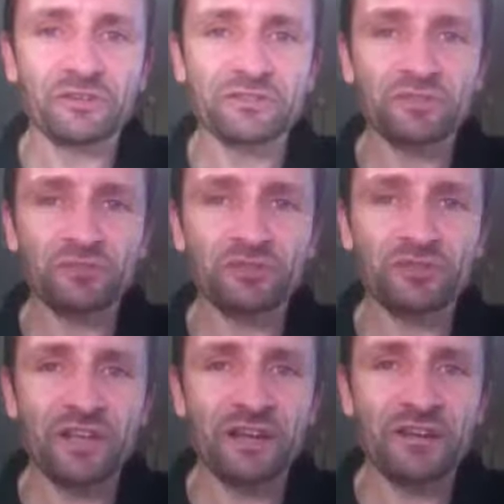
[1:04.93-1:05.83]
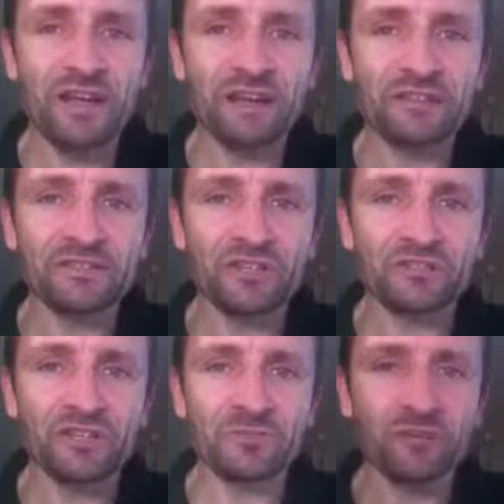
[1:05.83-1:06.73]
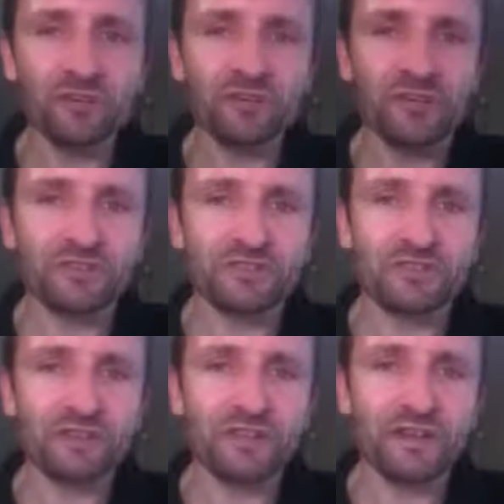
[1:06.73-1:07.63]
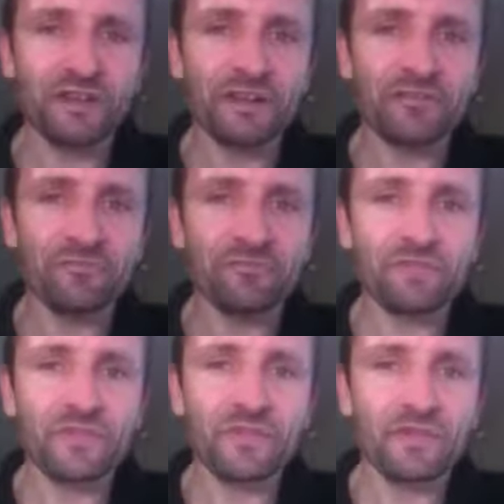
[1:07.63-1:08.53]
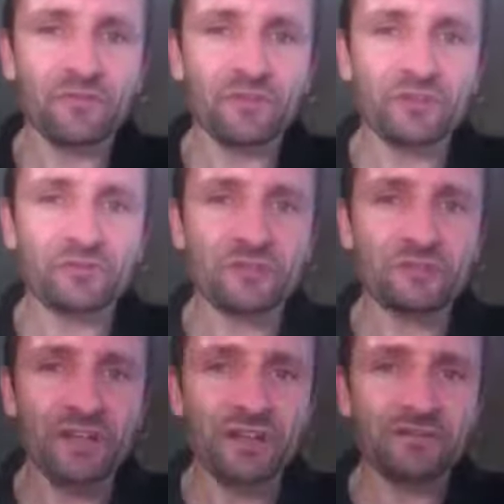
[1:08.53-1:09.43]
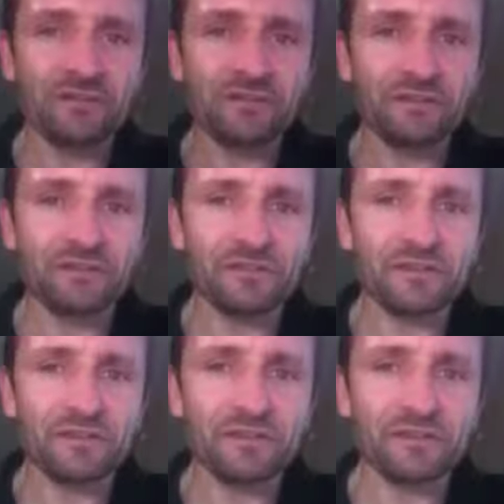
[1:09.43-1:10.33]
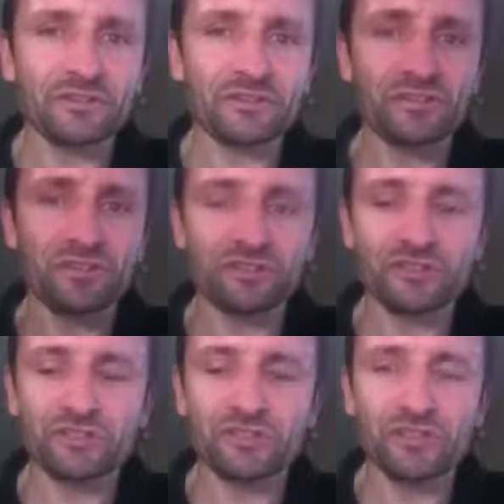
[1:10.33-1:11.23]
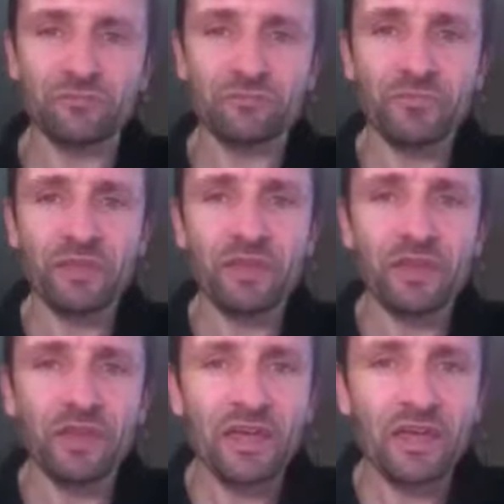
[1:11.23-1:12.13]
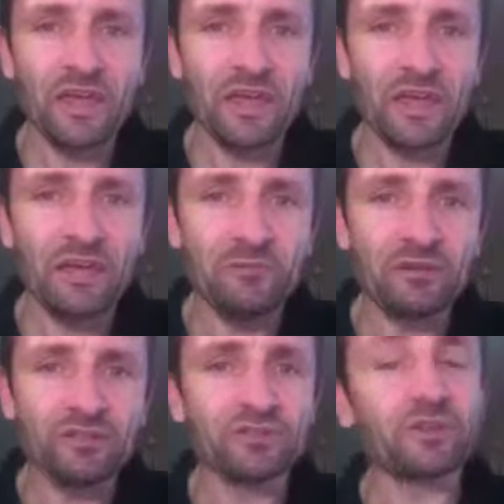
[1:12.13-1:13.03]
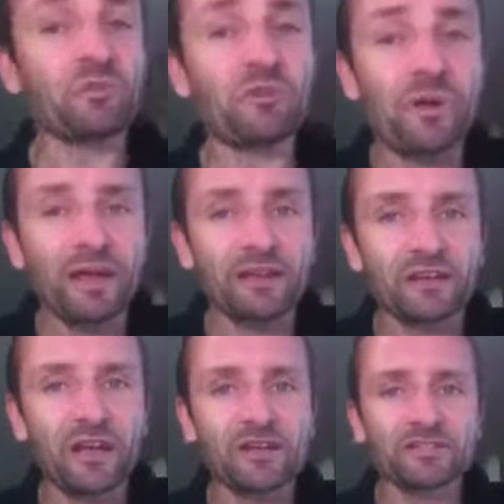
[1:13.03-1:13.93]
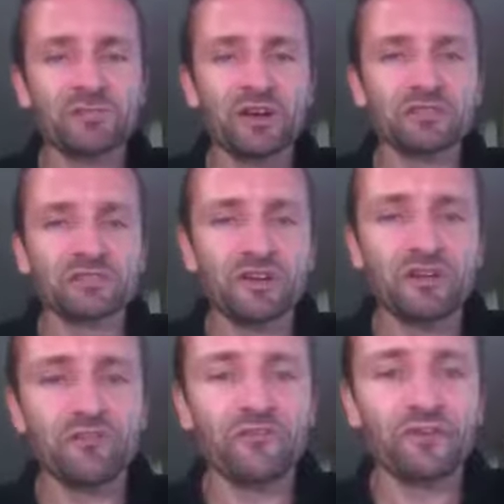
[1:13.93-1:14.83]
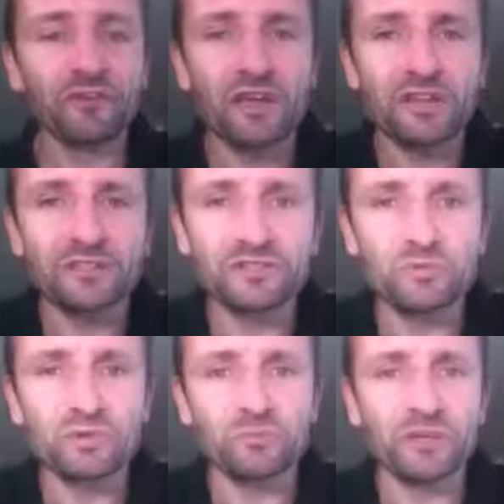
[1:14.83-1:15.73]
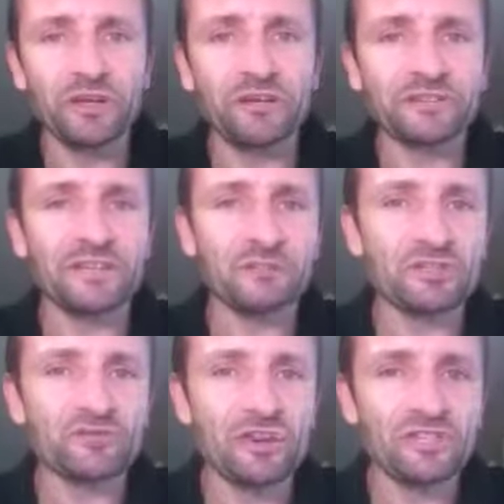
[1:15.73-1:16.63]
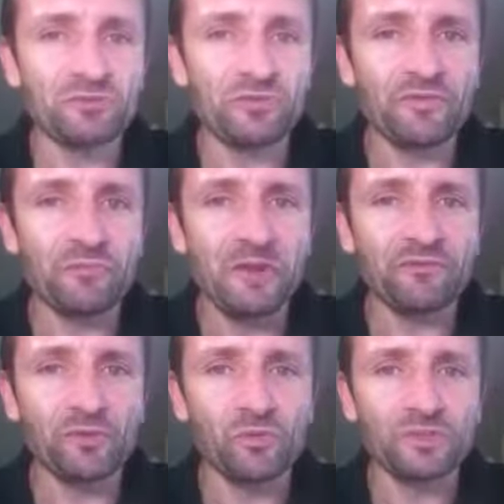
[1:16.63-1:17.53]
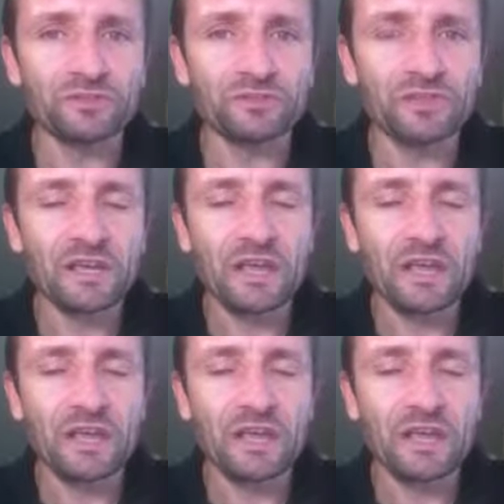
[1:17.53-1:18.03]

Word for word: Just push down and it slides open like so. I'll just show you that again. When you push down, just slides on the top. Um, it does come with a packet of cartomizers. I've filled uh, this one up here as a demonstration with the Menthol ones.